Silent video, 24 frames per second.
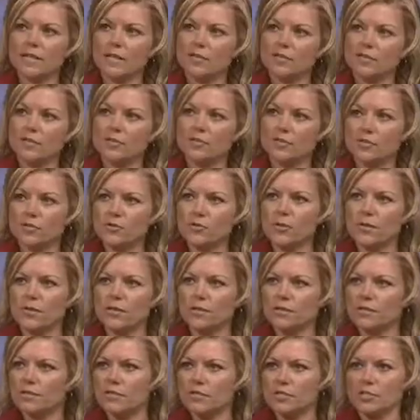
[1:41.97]
how do you
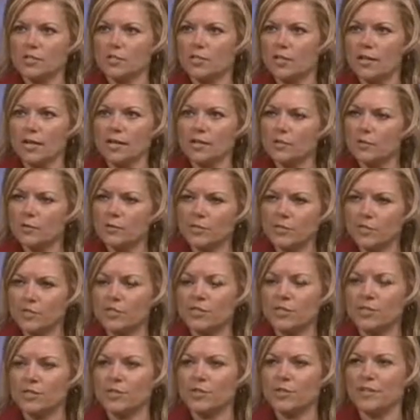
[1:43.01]
treat initially? How do you
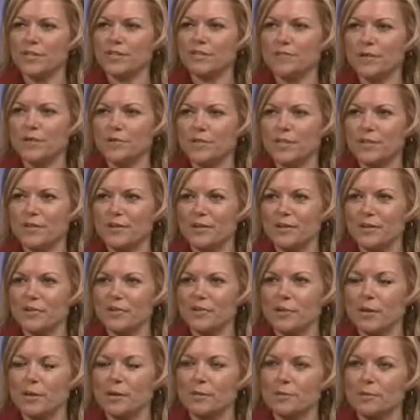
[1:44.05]
initially treat rotator
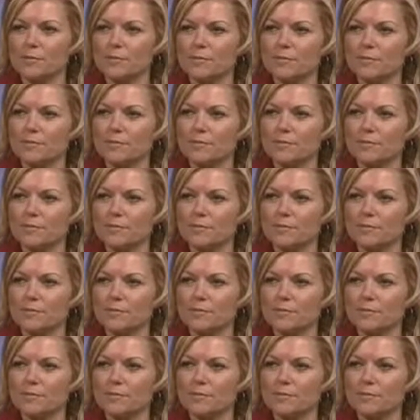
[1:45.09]
cuff problems?